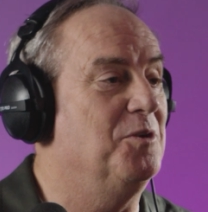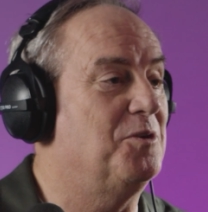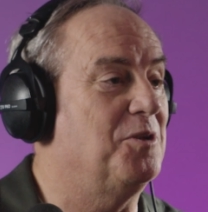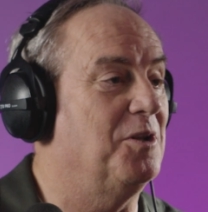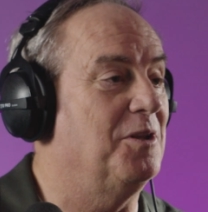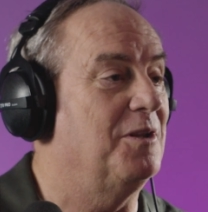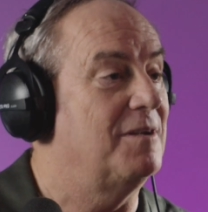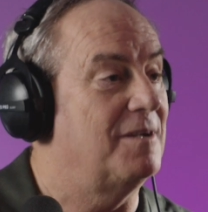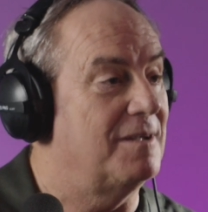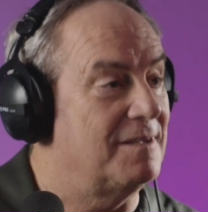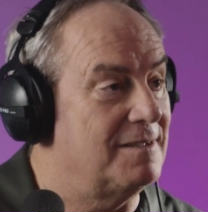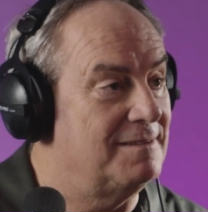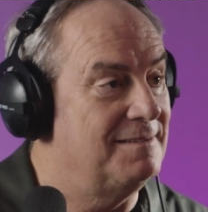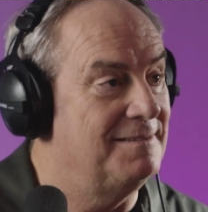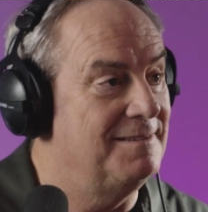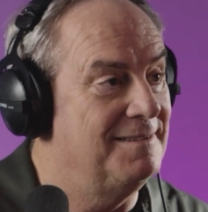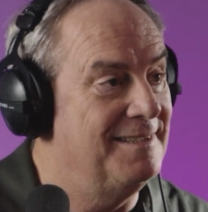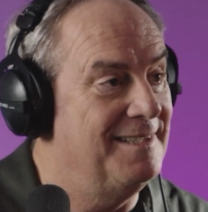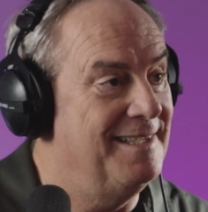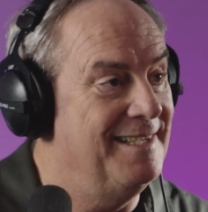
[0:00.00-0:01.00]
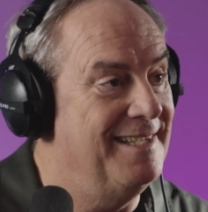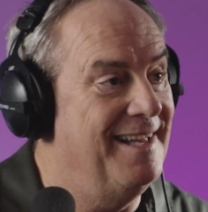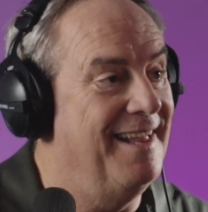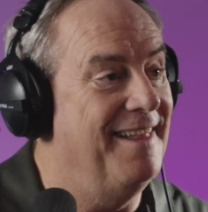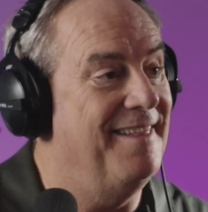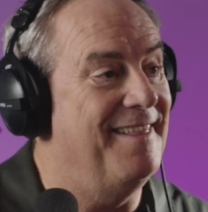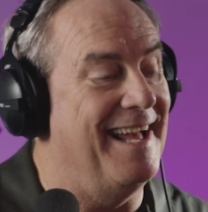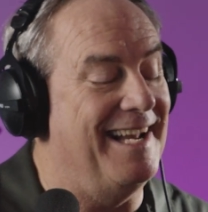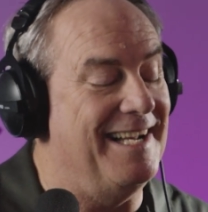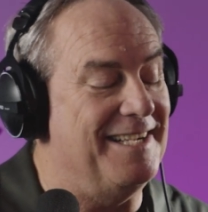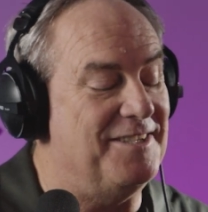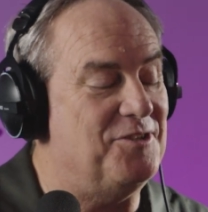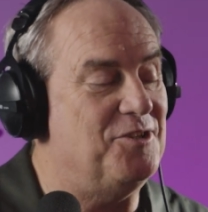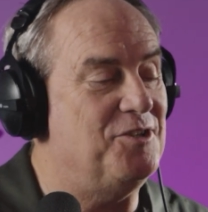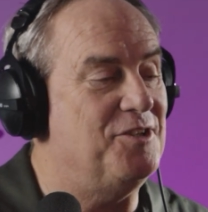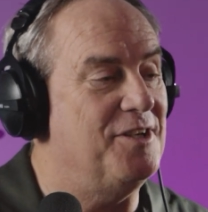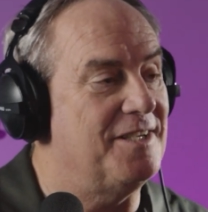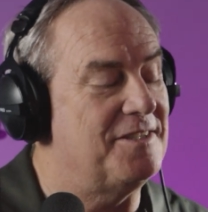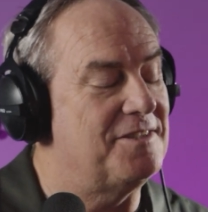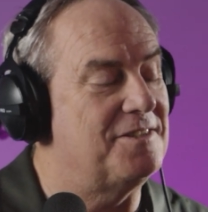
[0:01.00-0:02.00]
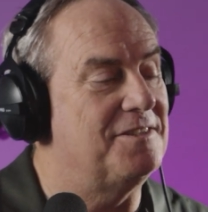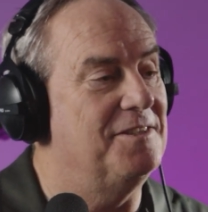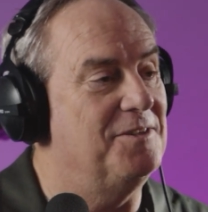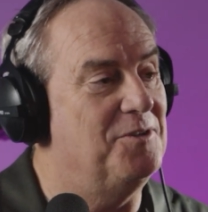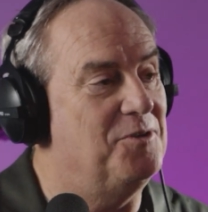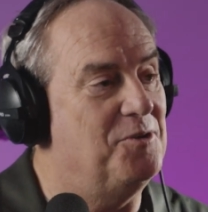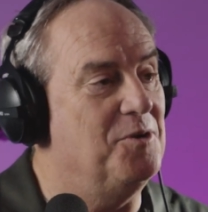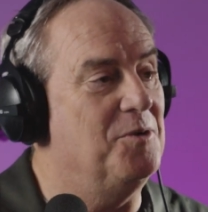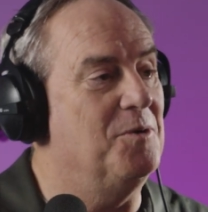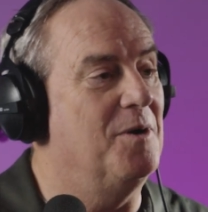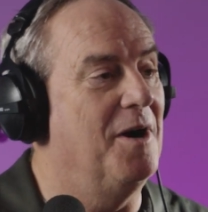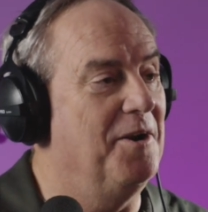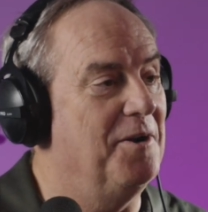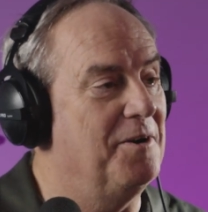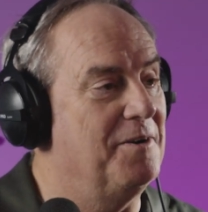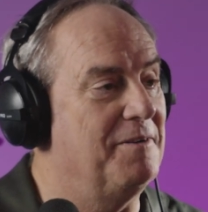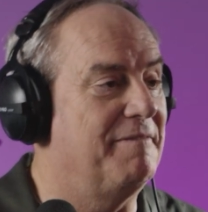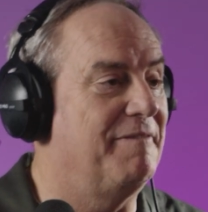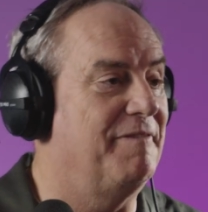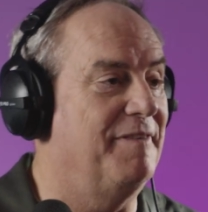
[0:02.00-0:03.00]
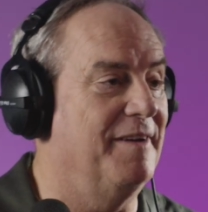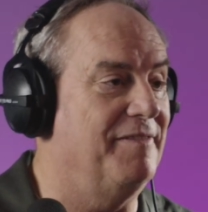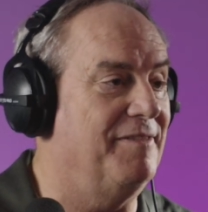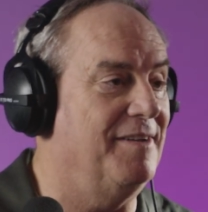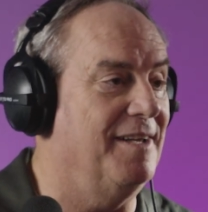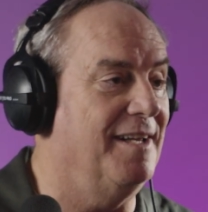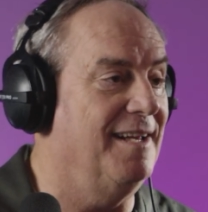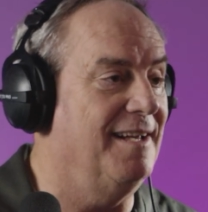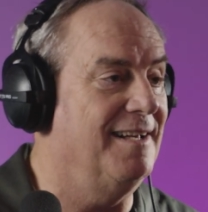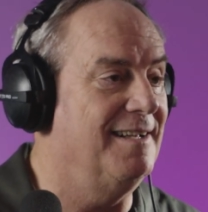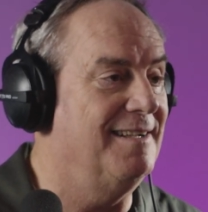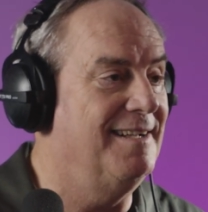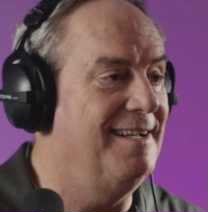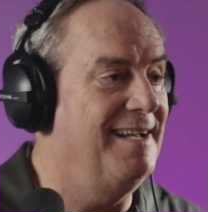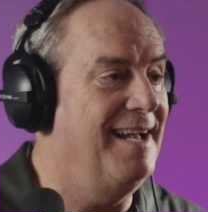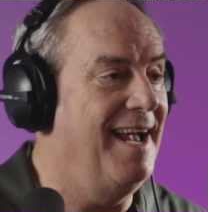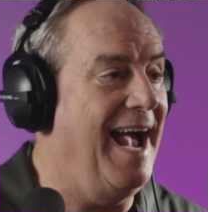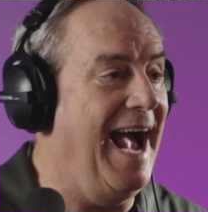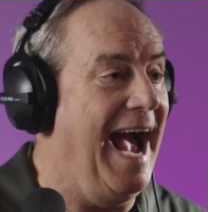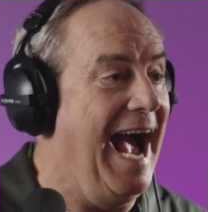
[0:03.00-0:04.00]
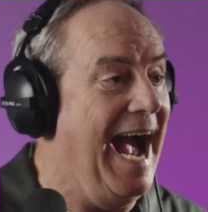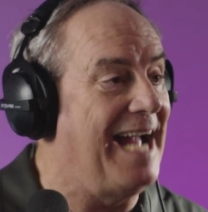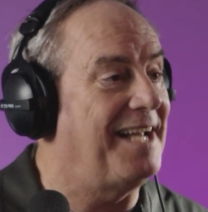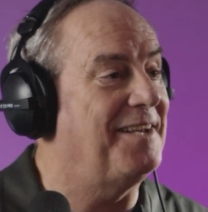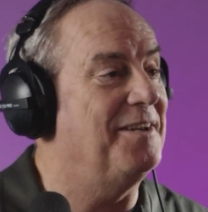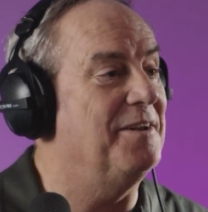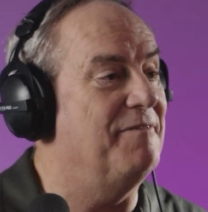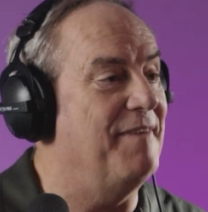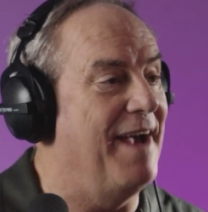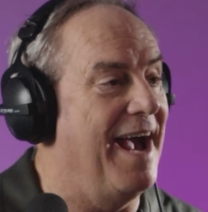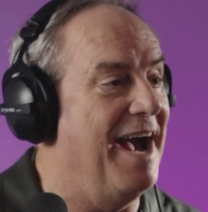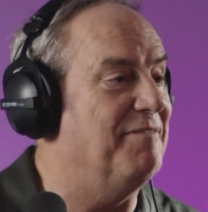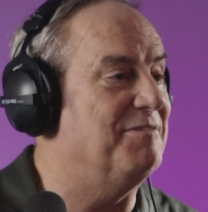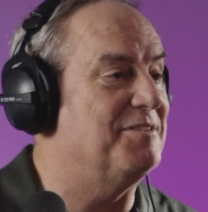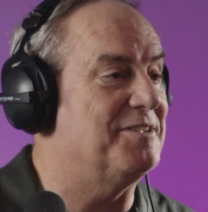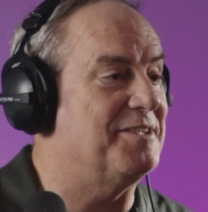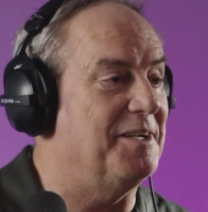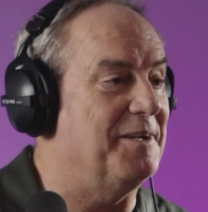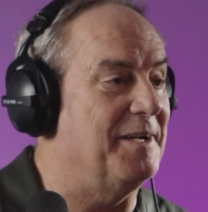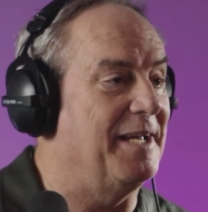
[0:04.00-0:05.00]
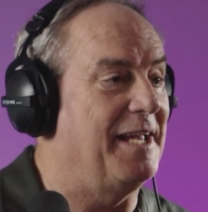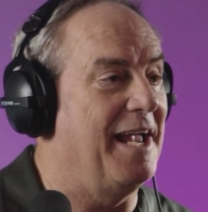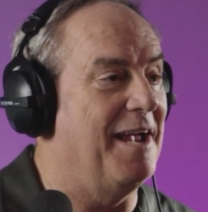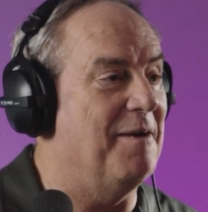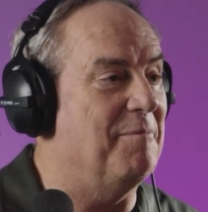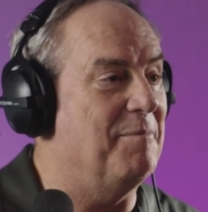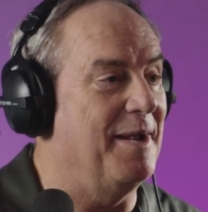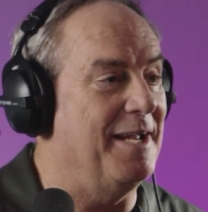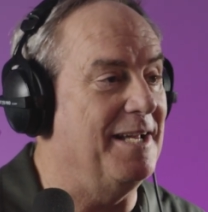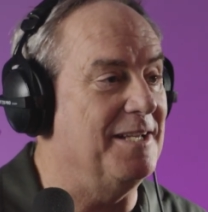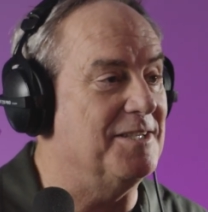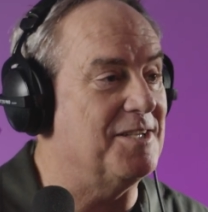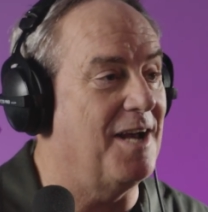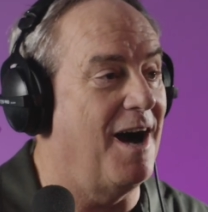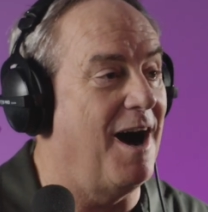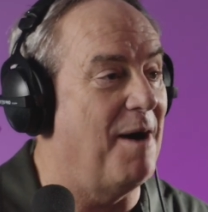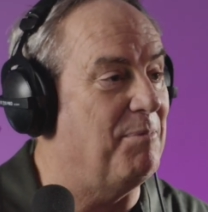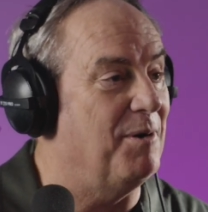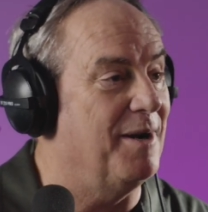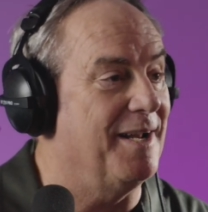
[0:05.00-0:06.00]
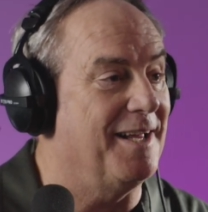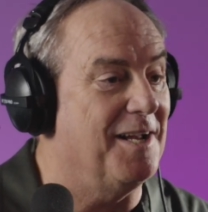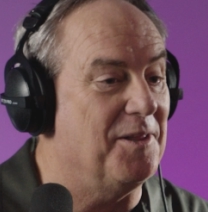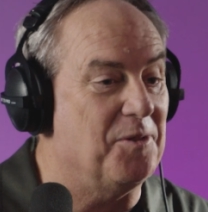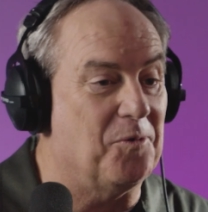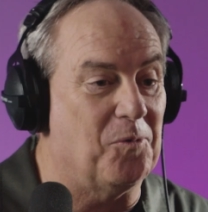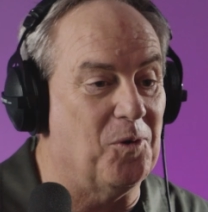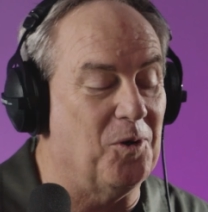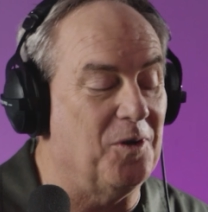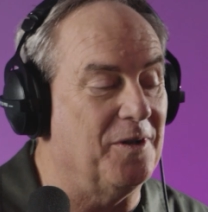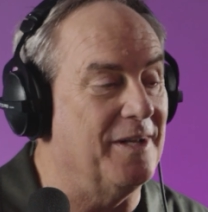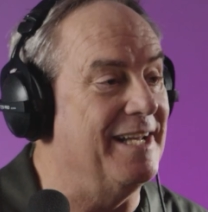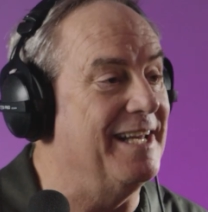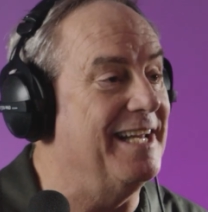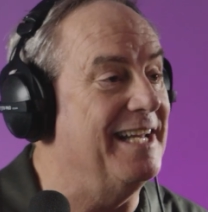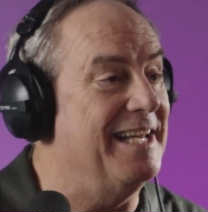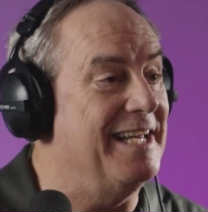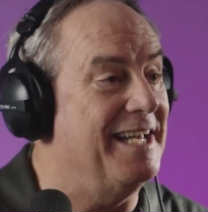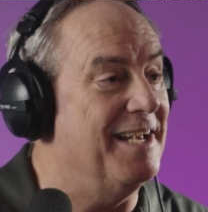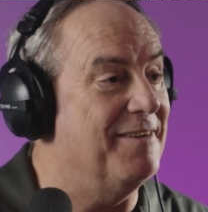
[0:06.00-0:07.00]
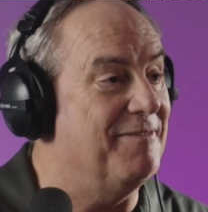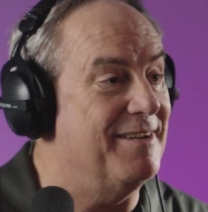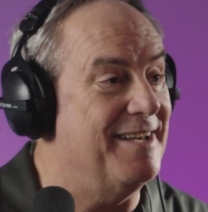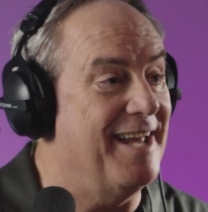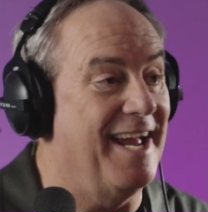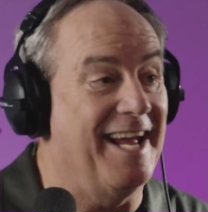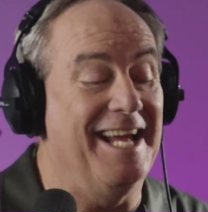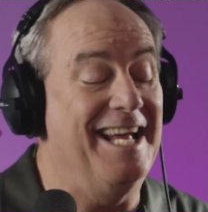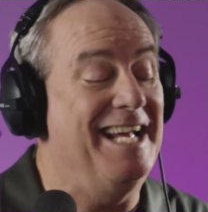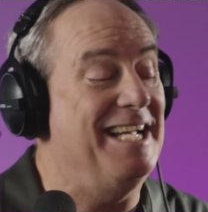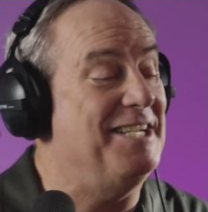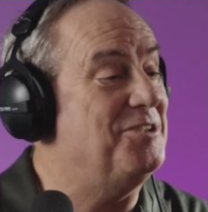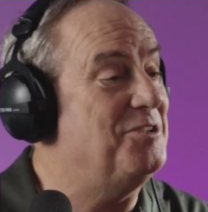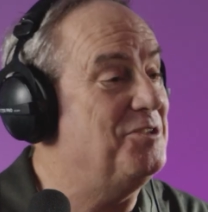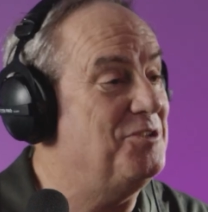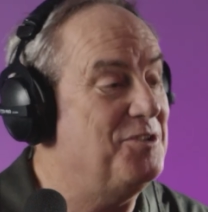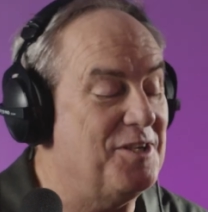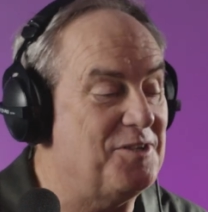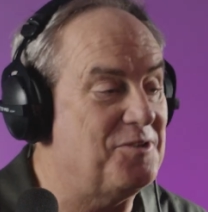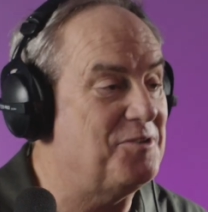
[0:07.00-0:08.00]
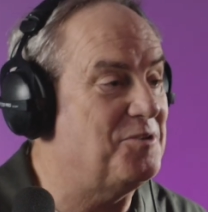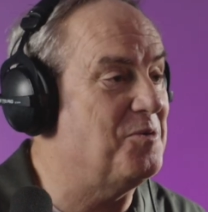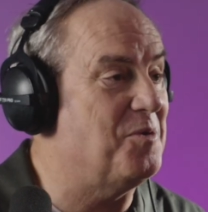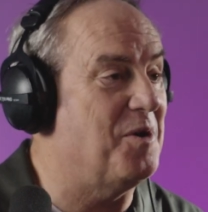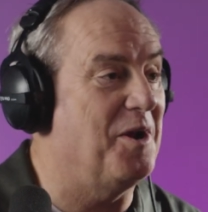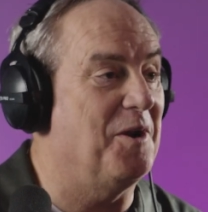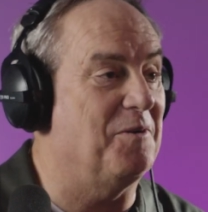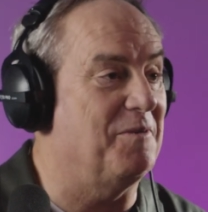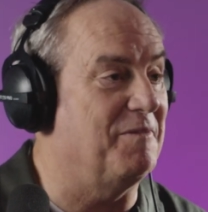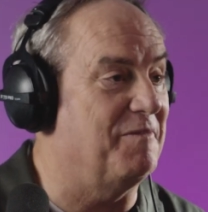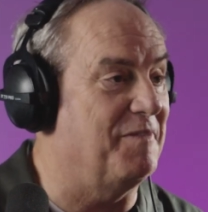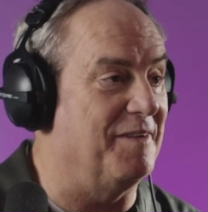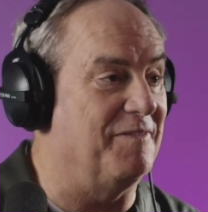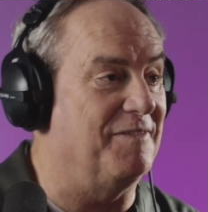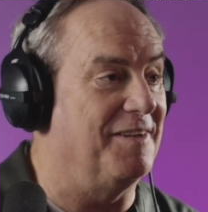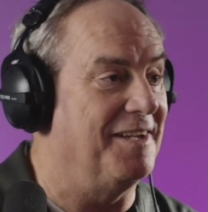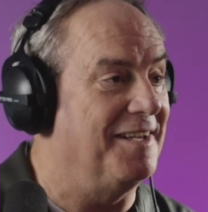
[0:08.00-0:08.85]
to learn that it's just 250 active adversary campaigns operating in the world at any given day? It's just 250.